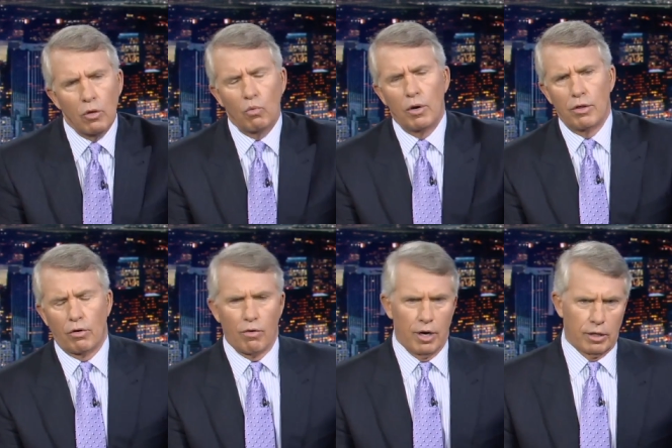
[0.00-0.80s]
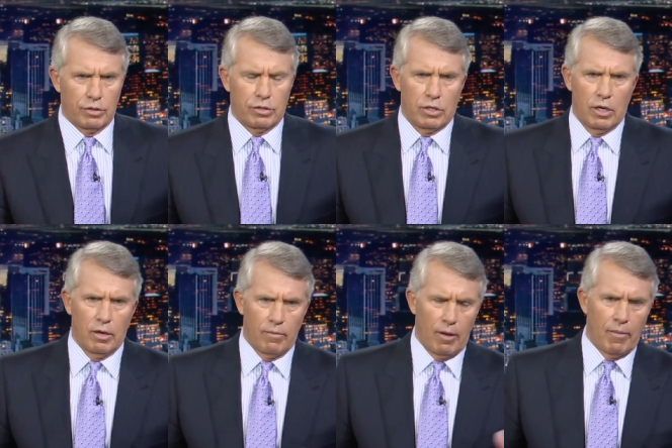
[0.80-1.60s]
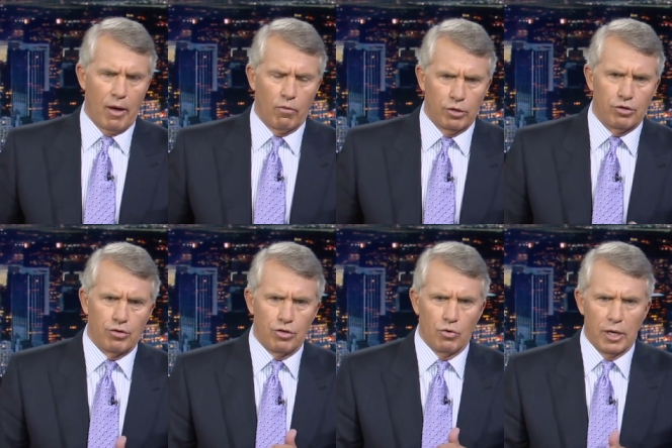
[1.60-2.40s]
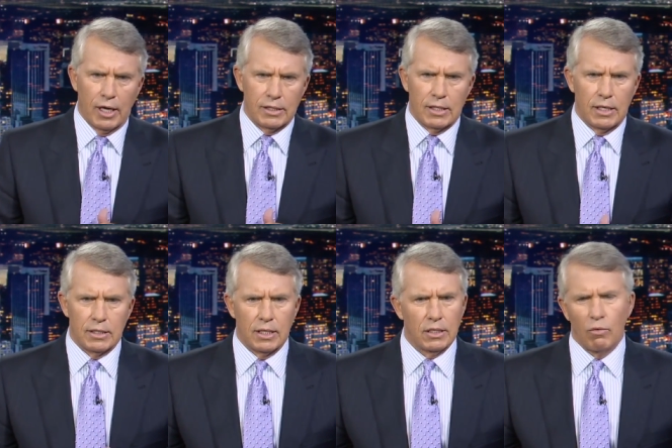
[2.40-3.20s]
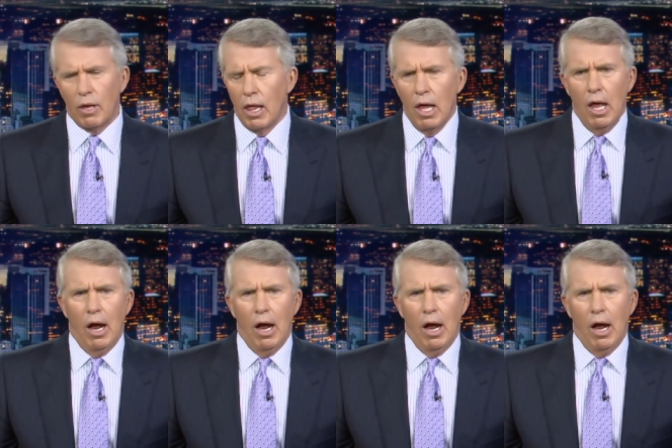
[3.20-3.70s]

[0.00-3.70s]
that one of the critics about what you're doing has said essentially, well,